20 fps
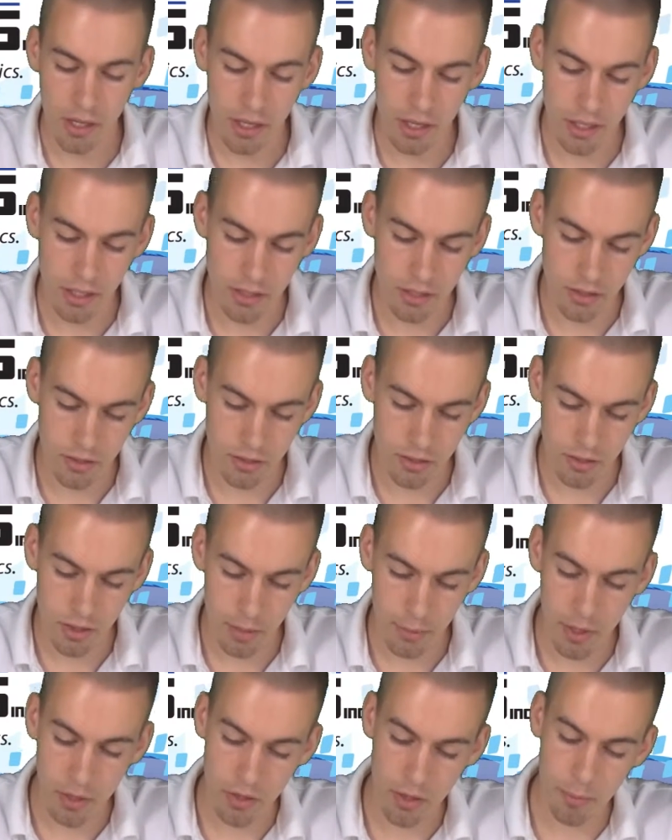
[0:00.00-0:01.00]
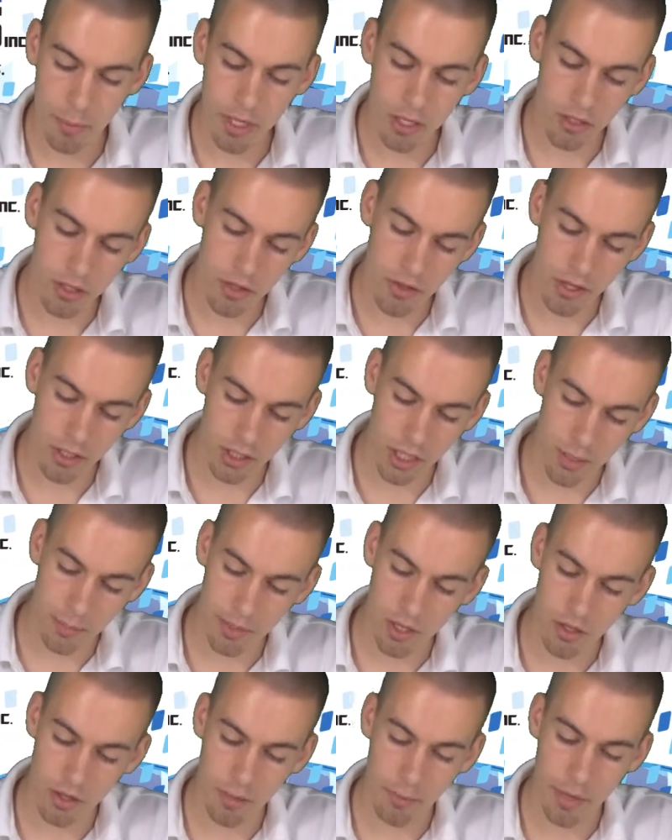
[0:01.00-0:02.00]
is about in the middle and then
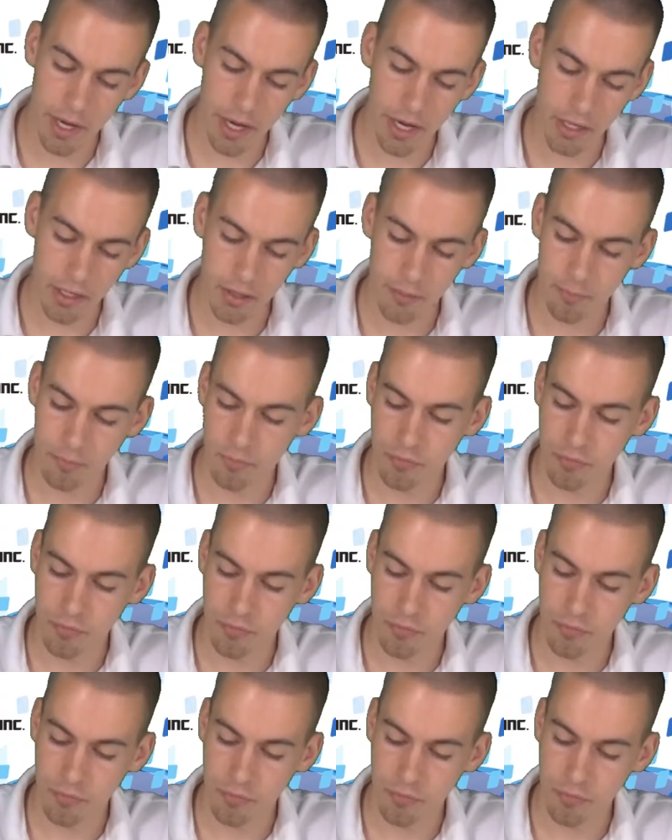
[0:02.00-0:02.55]
coming out the back.